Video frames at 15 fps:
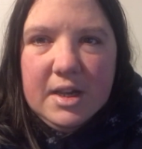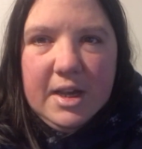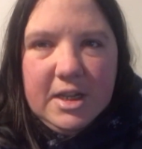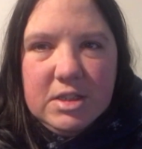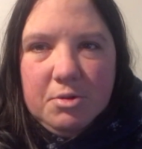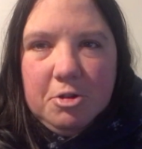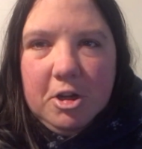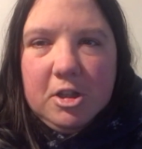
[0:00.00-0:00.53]

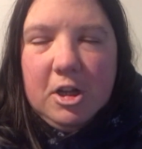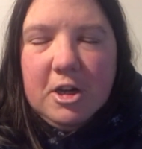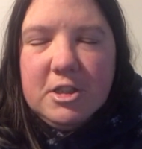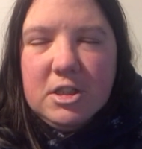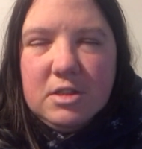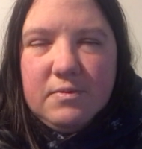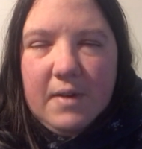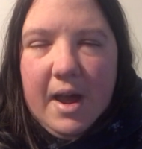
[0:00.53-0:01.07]
He's someone I
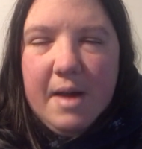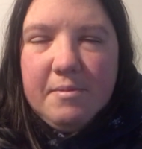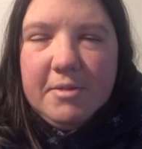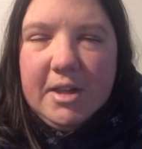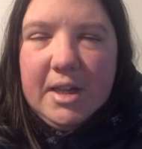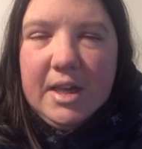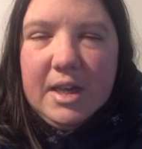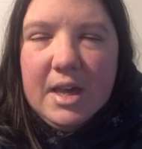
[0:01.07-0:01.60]
class as
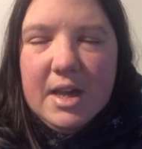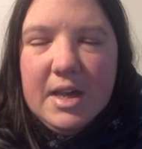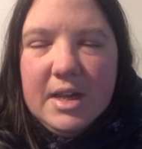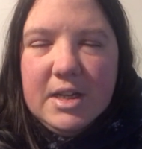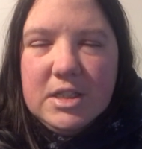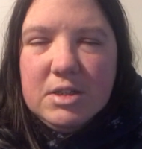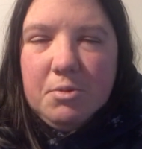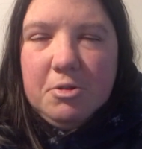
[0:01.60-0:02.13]
family.
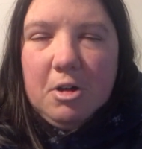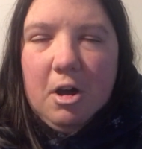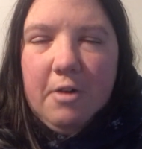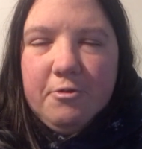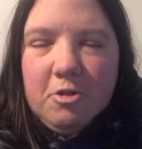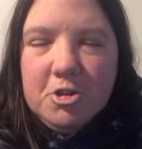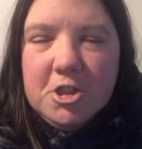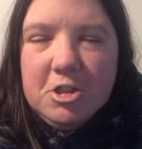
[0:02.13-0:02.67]
He's someone that
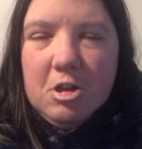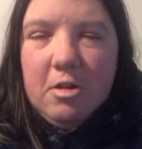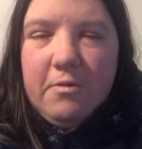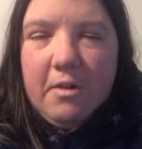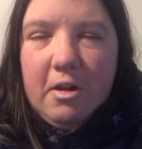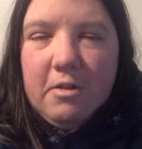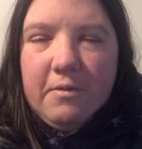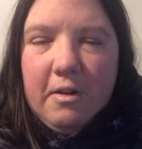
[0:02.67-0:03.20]
I've got to know
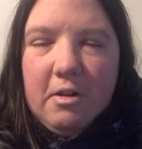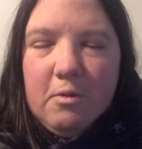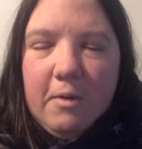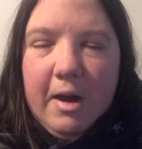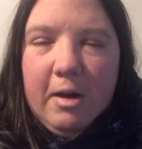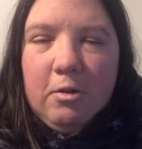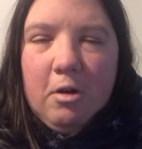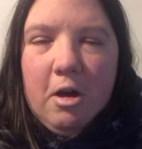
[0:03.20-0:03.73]
very, very
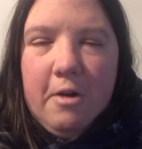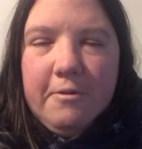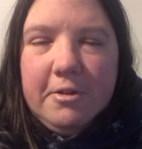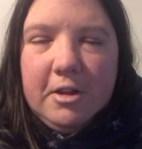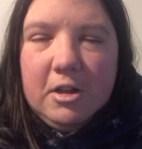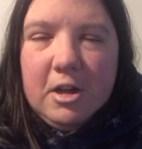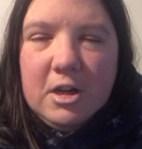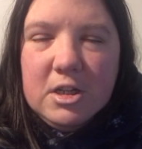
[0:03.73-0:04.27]
well over
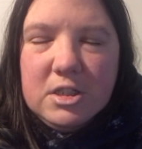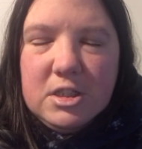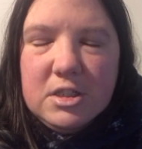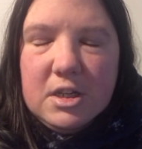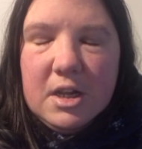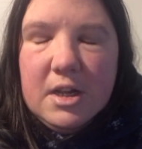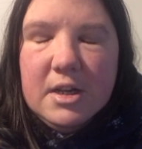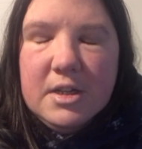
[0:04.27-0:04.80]
the
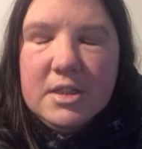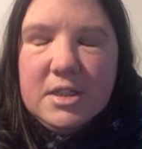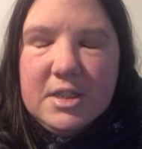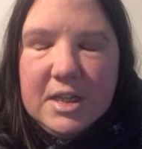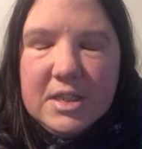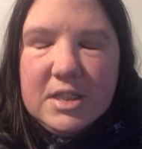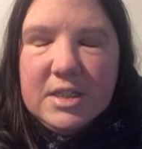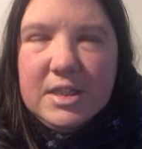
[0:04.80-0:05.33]
last
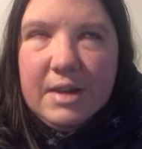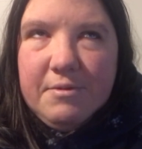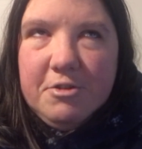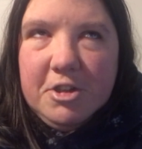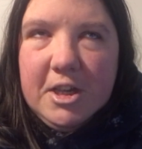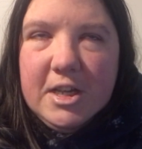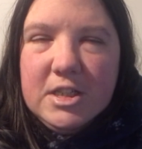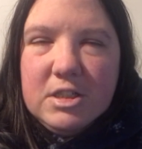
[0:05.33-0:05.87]
6 to
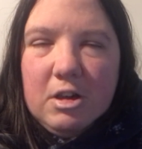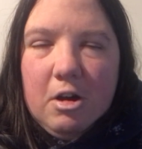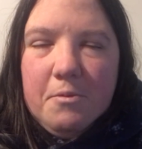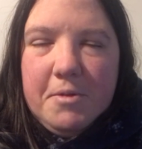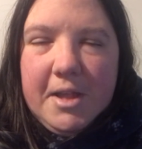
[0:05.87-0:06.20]
7 years that I've